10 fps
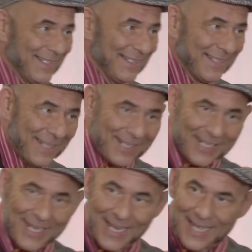a
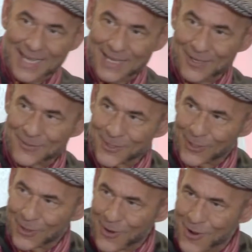cloud, a
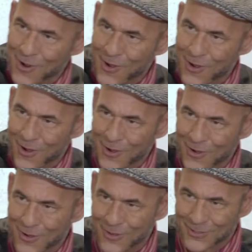
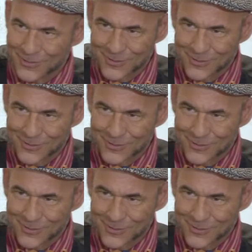long